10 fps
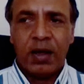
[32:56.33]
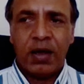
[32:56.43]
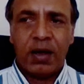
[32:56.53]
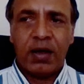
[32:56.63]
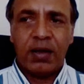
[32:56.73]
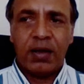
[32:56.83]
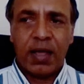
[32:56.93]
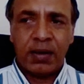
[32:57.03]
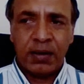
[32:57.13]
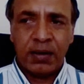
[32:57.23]

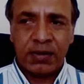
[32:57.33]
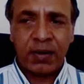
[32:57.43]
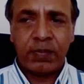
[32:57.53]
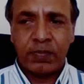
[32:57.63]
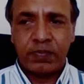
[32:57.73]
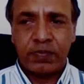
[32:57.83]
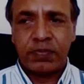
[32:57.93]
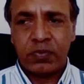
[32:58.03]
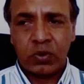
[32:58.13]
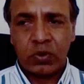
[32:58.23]
And that
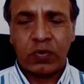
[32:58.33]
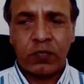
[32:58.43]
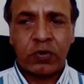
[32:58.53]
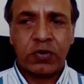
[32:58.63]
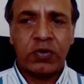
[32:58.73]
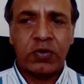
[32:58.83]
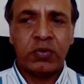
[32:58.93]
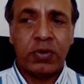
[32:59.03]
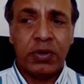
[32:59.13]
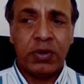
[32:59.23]
sort of
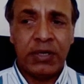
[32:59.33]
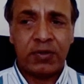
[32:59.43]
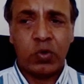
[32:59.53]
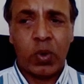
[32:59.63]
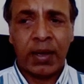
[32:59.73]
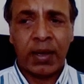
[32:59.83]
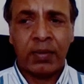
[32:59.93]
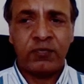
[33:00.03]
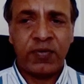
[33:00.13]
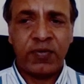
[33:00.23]
also leads to why
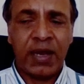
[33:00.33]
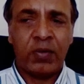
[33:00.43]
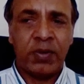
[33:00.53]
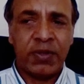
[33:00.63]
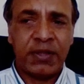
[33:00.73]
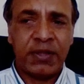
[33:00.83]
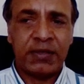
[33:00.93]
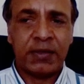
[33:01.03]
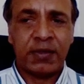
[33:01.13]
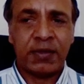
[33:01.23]
I'm fairly optimistic